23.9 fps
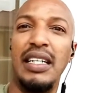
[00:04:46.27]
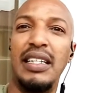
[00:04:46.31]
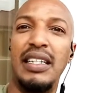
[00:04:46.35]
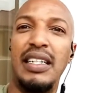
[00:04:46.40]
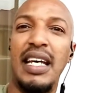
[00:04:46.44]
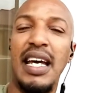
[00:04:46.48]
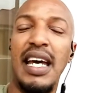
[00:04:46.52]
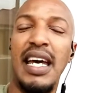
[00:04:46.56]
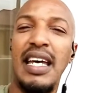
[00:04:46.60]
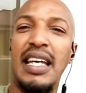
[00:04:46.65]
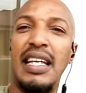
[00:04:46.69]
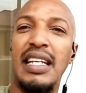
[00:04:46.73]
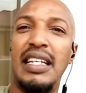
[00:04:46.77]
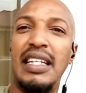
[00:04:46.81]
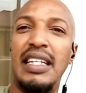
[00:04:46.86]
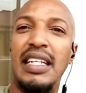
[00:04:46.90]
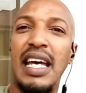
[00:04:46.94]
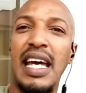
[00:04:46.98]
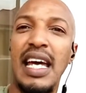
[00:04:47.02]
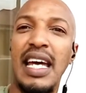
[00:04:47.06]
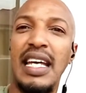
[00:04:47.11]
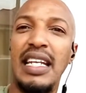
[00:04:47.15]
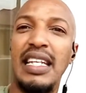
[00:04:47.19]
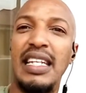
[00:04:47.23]
They
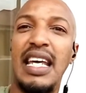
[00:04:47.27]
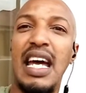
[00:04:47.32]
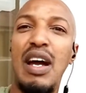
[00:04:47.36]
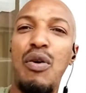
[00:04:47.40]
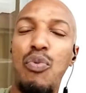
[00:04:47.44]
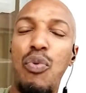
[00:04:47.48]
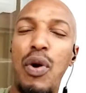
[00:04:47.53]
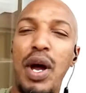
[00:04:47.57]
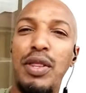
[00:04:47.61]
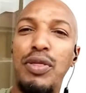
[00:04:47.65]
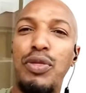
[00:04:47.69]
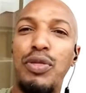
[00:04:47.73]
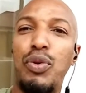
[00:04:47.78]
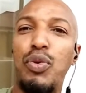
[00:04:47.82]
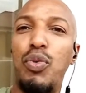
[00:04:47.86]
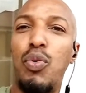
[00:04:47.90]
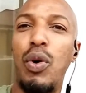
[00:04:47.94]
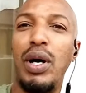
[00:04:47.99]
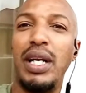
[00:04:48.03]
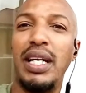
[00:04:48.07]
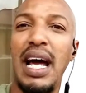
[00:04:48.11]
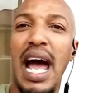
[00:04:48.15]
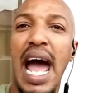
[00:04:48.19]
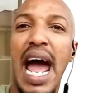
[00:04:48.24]
they they went through
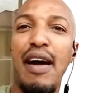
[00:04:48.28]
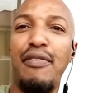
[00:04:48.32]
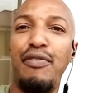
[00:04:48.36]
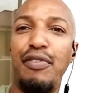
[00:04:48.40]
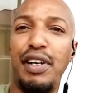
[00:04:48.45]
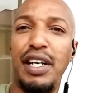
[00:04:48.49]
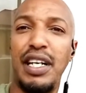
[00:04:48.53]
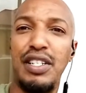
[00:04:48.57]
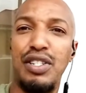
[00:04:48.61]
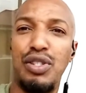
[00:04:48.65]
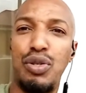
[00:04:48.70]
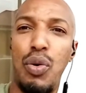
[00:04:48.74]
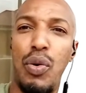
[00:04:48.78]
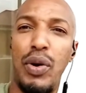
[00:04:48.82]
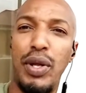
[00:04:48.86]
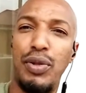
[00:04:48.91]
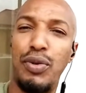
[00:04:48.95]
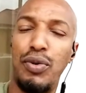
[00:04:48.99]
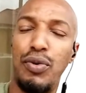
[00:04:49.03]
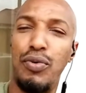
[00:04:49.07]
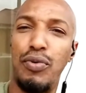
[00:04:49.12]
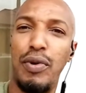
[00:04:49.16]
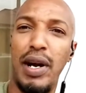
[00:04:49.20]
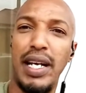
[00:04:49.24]
what Africa is going
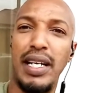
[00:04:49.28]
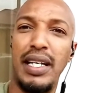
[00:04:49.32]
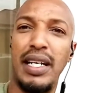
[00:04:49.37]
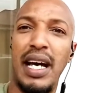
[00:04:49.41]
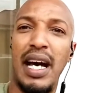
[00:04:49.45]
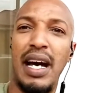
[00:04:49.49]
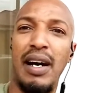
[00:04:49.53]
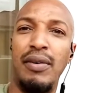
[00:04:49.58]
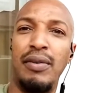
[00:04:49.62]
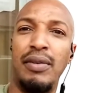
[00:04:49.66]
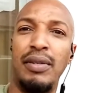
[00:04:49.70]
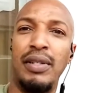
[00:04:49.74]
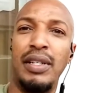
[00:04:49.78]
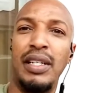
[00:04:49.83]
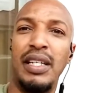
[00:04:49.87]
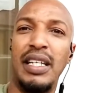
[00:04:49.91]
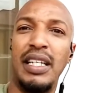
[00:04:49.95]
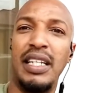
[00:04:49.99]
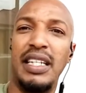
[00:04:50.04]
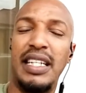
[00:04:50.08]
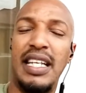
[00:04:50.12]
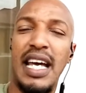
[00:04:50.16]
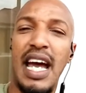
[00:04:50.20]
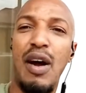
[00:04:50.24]
through right now.
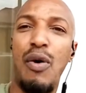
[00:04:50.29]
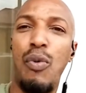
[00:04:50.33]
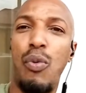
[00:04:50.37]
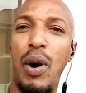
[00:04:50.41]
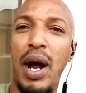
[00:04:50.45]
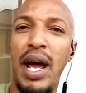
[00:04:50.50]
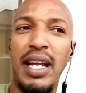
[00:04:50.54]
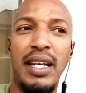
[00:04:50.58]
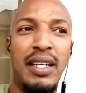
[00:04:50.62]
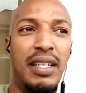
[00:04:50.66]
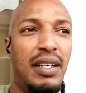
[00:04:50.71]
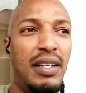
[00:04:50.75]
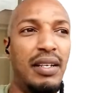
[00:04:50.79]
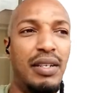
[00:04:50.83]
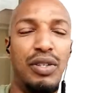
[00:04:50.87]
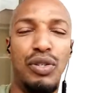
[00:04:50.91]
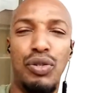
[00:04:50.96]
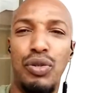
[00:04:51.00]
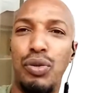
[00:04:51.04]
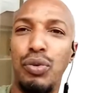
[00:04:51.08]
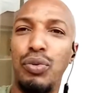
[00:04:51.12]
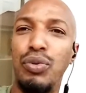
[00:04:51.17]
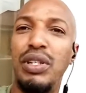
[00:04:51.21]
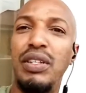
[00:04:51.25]
They went
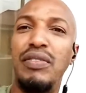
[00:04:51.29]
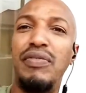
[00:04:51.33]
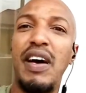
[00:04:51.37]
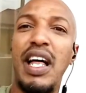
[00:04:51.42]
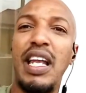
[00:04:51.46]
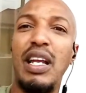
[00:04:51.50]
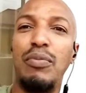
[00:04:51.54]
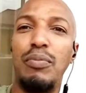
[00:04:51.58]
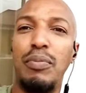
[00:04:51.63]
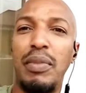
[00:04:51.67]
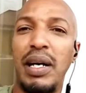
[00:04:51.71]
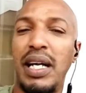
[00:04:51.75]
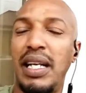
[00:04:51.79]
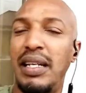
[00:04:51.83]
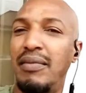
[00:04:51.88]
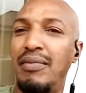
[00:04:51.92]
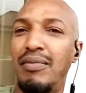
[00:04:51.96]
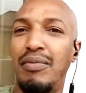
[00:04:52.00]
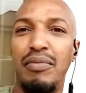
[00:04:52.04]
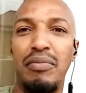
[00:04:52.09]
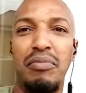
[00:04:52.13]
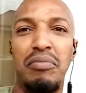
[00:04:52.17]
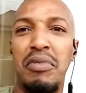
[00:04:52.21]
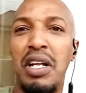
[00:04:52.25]
through development
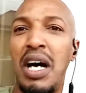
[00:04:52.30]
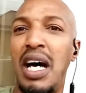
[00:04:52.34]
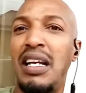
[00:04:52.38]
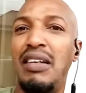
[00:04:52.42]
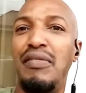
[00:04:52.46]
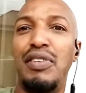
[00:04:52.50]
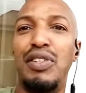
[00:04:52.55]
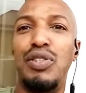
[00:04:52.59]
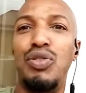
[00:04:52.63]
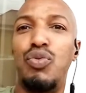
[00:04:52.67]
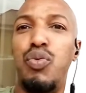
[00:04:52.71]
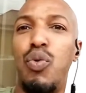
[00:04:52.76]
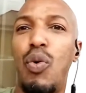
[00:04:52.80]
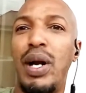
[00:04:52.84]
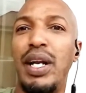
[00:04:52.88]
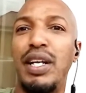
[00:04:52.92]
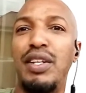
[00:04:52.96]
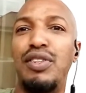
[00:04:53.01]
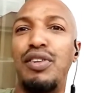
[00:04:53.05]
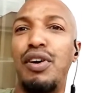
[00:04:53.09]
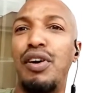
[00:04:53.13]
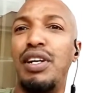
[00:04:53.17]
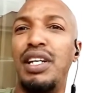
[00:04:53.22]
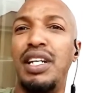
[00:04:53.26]
not even 20,
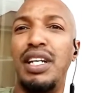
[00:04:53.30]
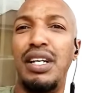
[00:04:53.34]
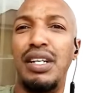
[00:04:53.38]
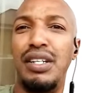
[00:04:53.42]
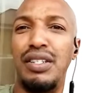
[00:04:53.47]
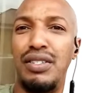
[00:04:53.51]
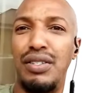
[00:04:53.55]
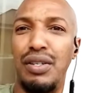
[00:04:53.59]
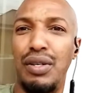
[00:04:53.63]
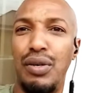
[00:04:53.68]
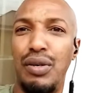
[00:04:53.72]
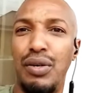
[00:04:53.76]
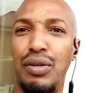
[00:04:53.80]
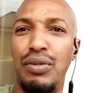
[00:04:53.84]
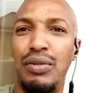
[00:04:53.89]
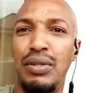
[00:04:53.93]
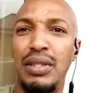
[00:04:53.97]
30 years ago,